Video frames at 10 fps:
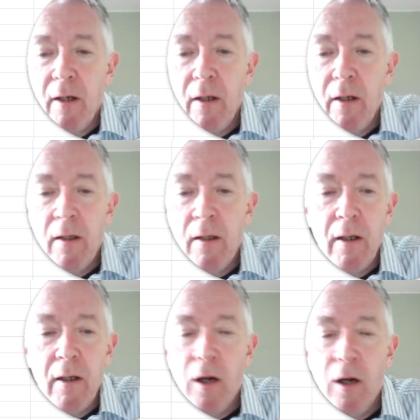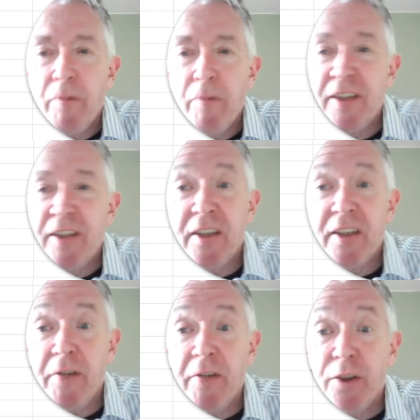Hope this is of use to
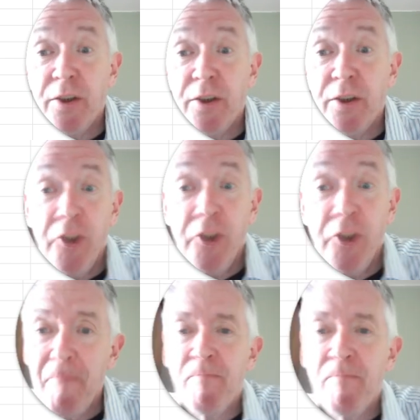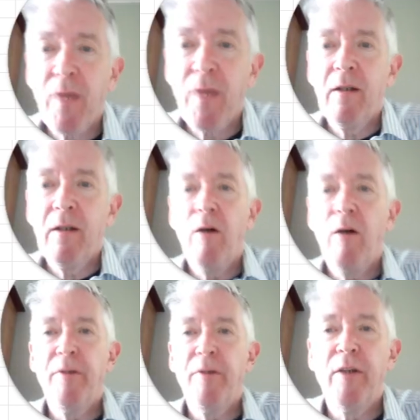you. Hope you enjoy
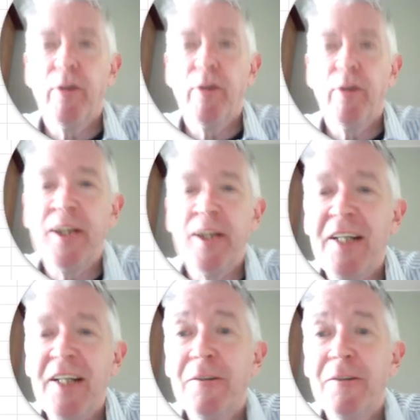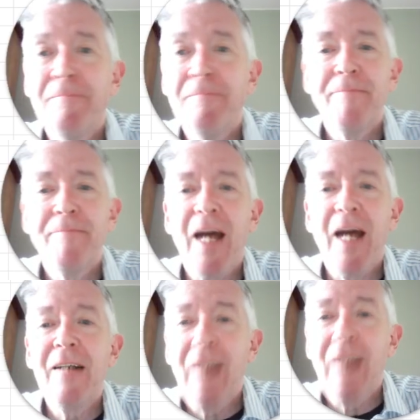my channel. Have a
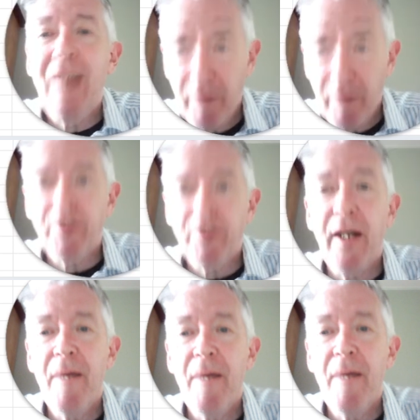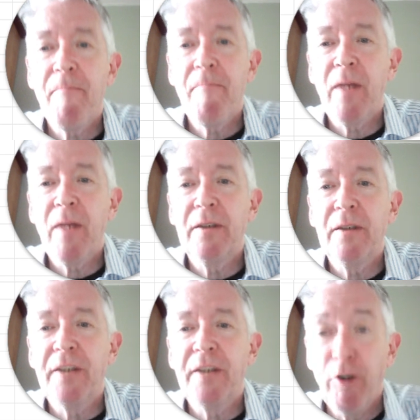good day. See you
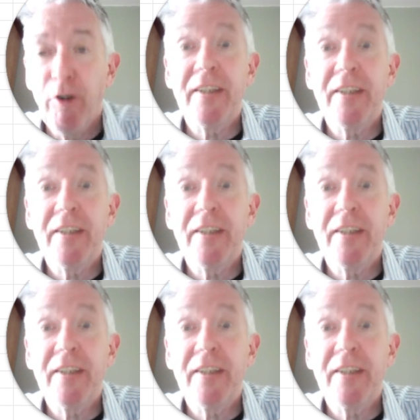next time.